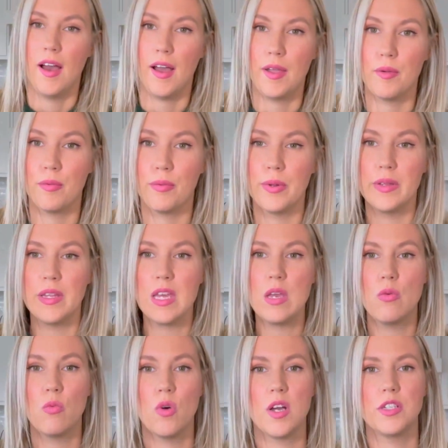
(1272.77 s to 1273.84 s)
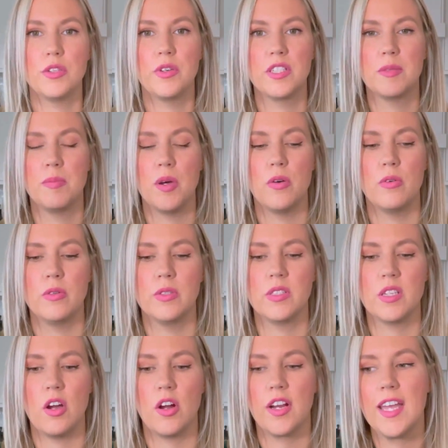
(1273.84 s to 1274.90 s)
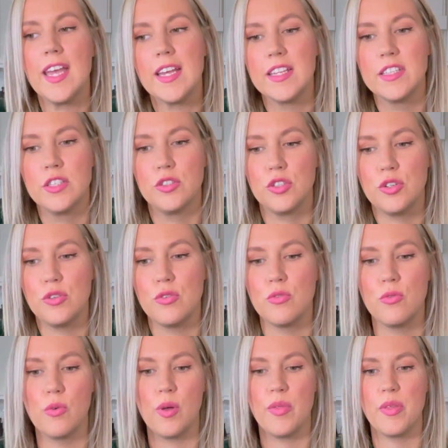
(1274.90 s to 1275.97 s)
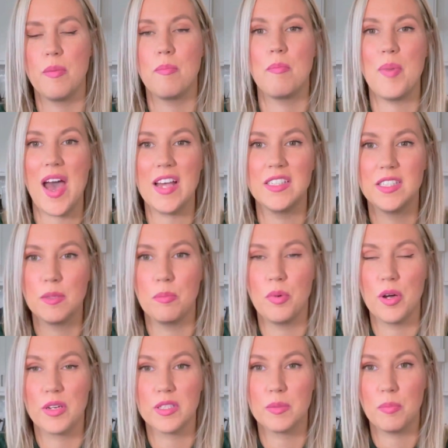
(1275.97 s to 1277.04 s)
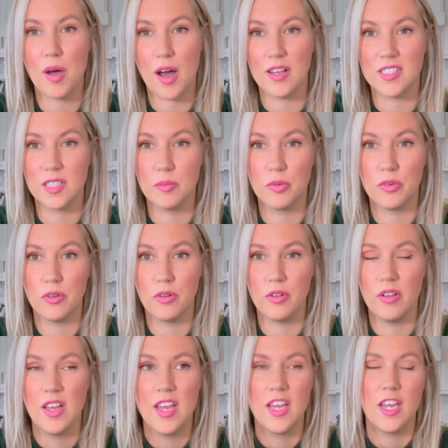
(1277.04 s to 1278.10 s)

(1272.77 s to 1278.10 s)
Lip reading: I really want to expose our kids to the best books possible